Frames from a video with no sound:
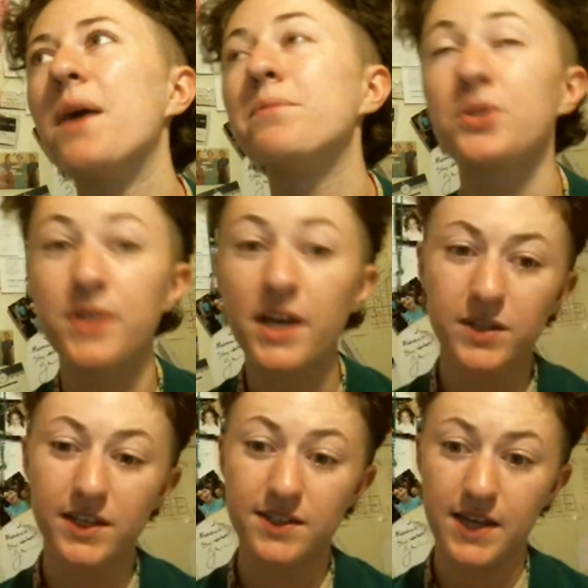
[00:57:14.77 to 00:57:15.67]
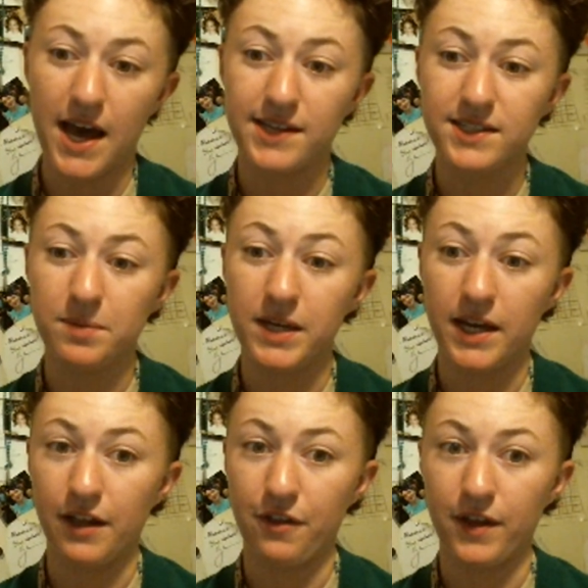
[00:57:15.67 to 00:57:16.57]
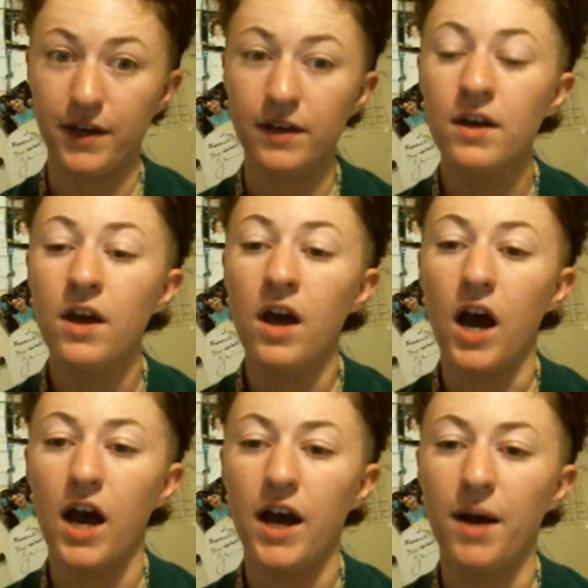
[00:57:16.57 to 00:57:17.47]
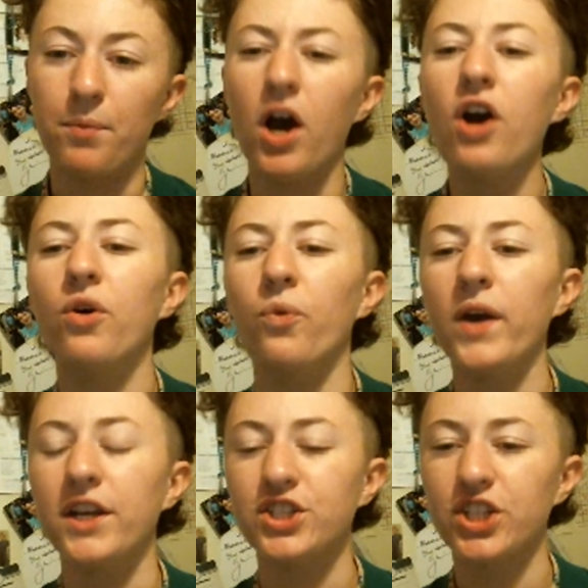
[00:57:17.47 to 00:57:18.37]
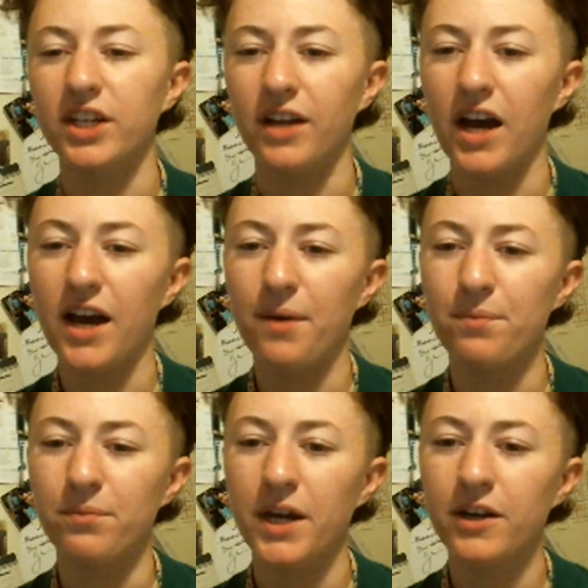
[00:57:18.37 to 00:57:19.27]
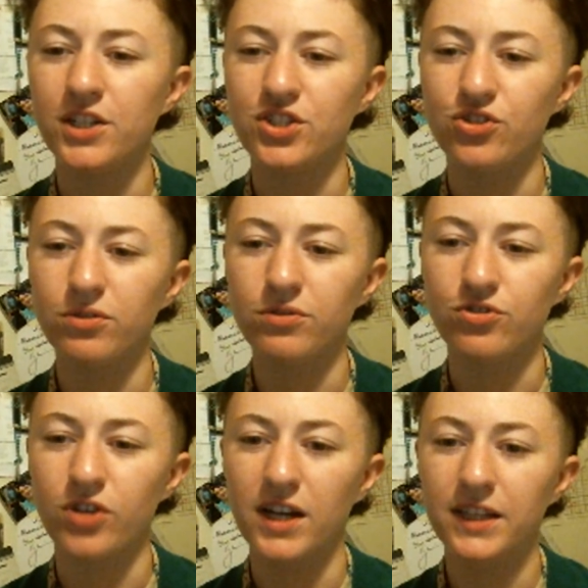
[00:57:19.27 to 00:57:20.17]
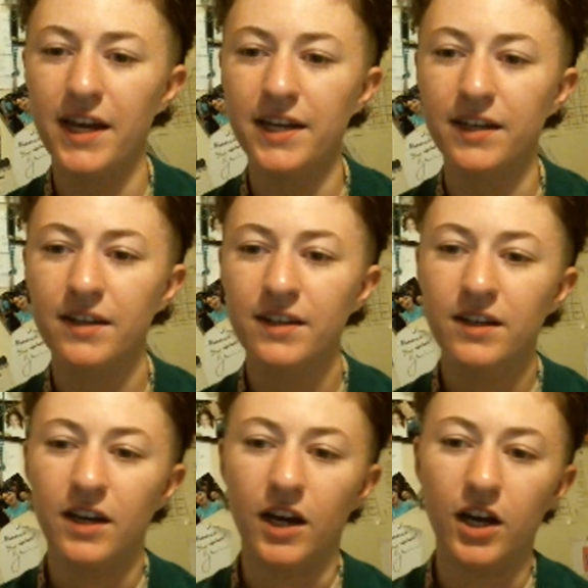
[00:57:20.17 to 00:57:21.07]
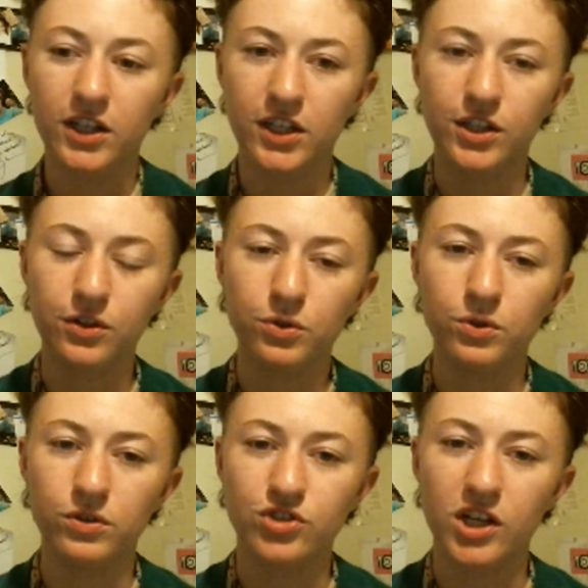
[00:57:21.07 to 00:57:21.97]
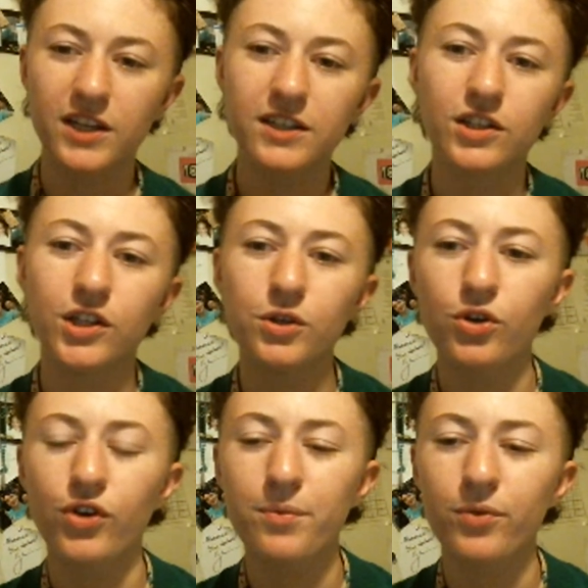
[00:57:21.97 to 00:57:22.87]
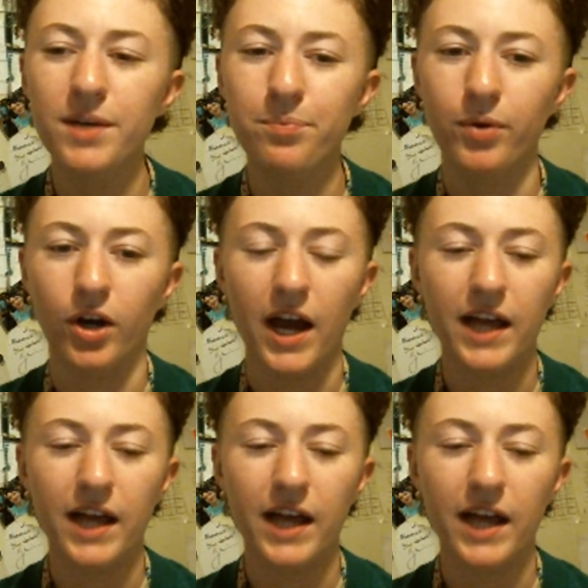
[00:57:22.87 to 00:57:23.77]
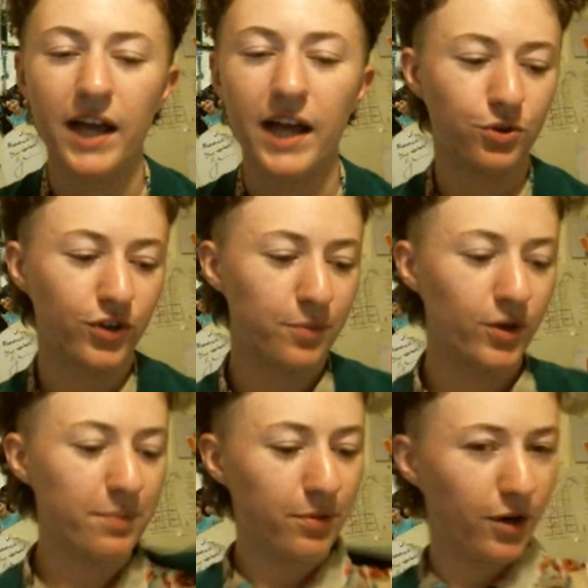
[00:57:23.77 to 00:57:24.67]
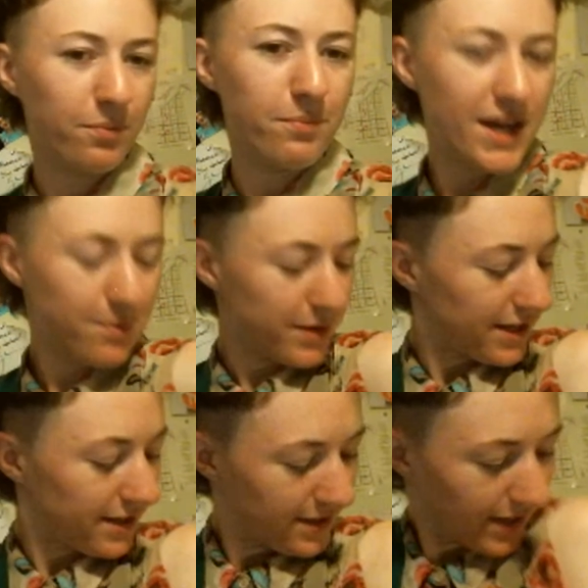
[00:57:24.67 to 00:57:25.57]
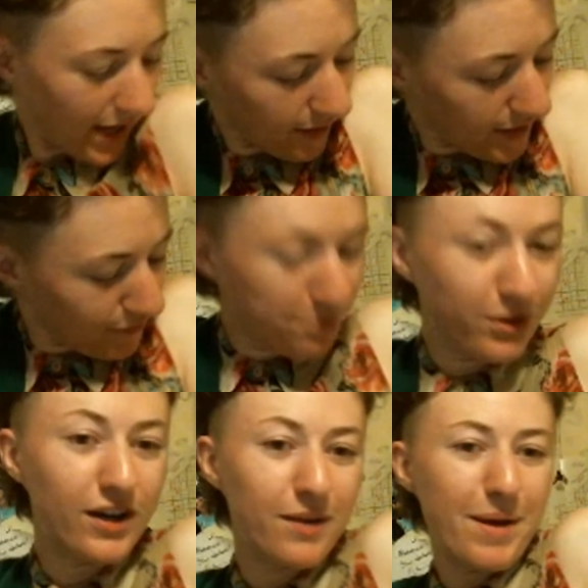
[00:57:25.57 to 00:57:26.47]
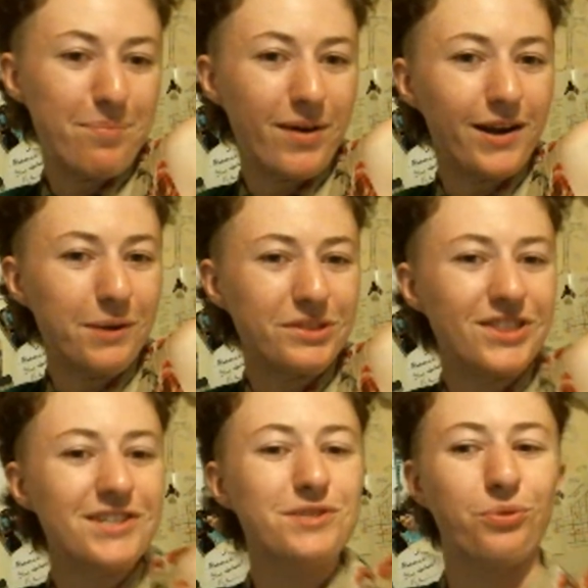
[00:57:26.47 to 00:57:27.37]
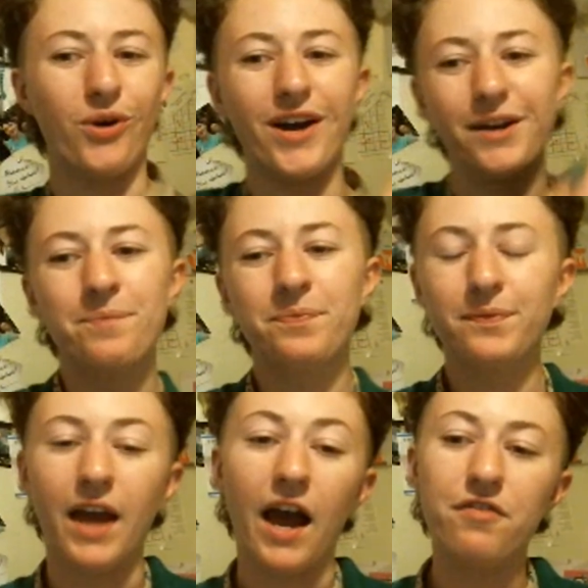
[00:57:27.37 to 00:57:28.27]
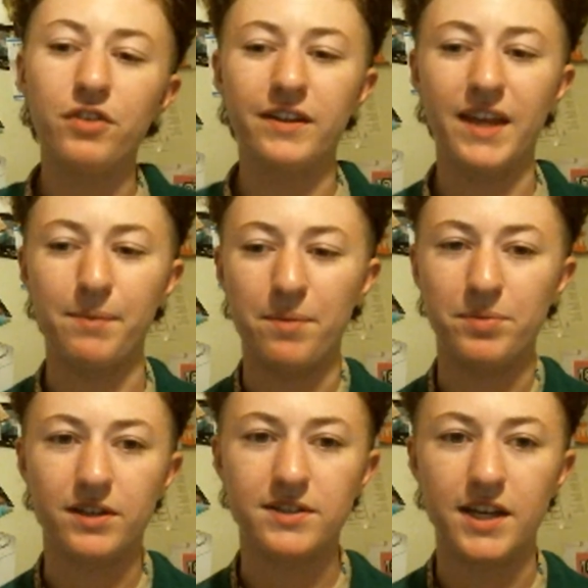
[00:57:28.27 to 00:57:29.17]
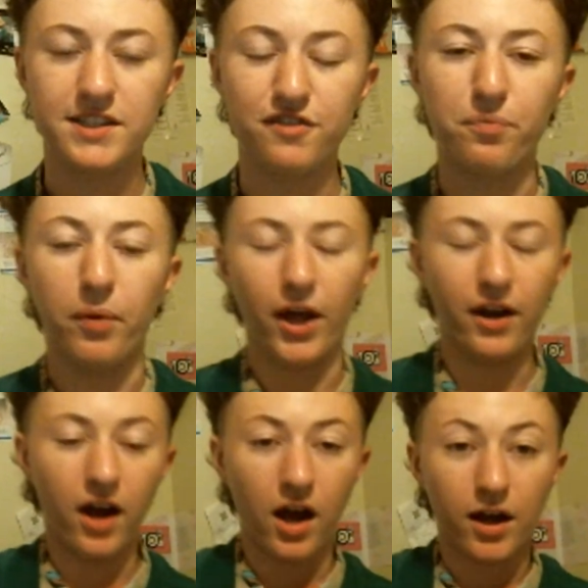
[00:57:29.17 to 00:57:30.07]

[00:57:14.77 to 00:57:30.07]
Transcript: So next week is the Ask Me Anything. Oh, wait, shit. Mary, draw like a cute Grim Reaper. I love a cute Grim Reaper. Maybe I'll even put it on my body with this one. I feel like that might be excessive, but